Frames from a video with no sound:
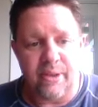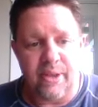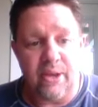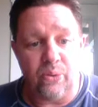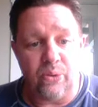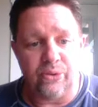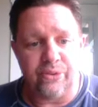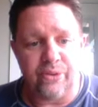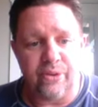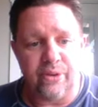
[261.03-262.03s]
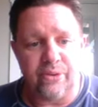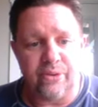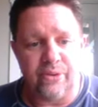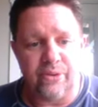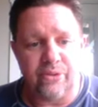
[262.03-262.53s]
equals to
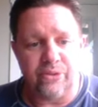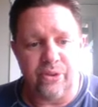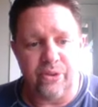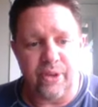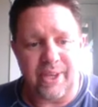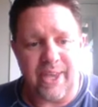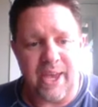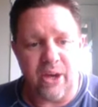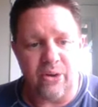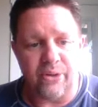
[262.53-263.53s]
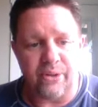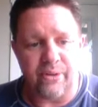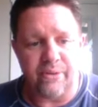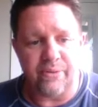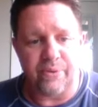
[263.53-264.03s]
the count
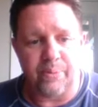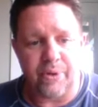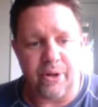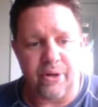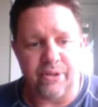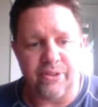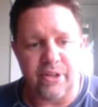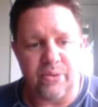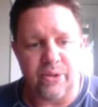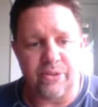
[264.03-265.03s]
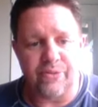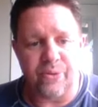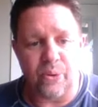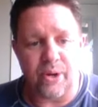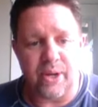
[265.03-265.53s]
from the current sequence
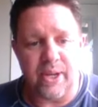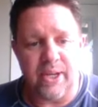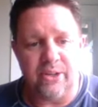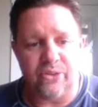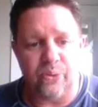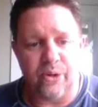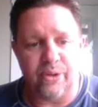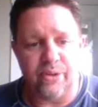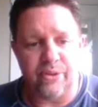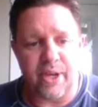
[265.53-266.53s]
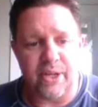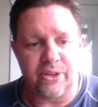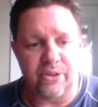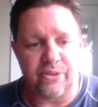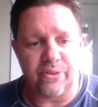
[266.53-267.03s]
for each one of those
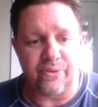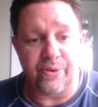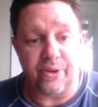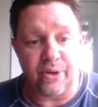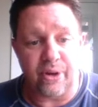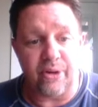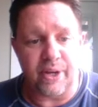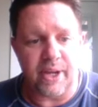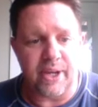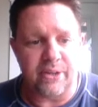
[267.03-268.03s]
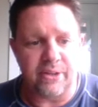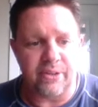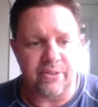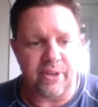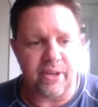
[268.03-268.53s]
h's. So for the current h in
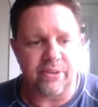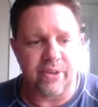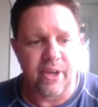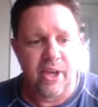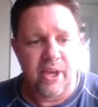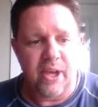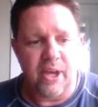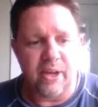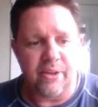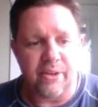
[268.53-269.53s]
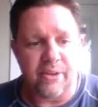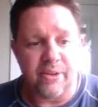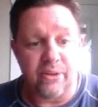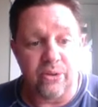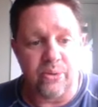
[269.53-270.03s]
this case, the
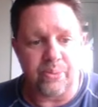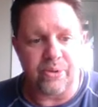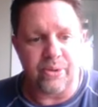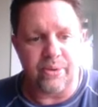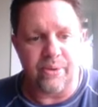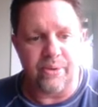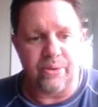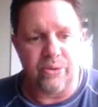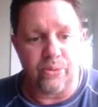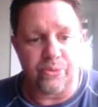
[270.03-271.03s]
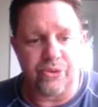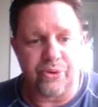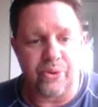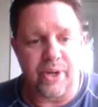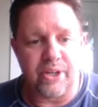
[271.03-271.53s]
loop loops
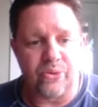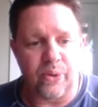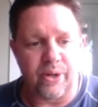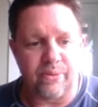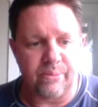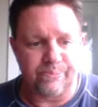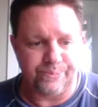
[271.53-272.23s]
through each one of them.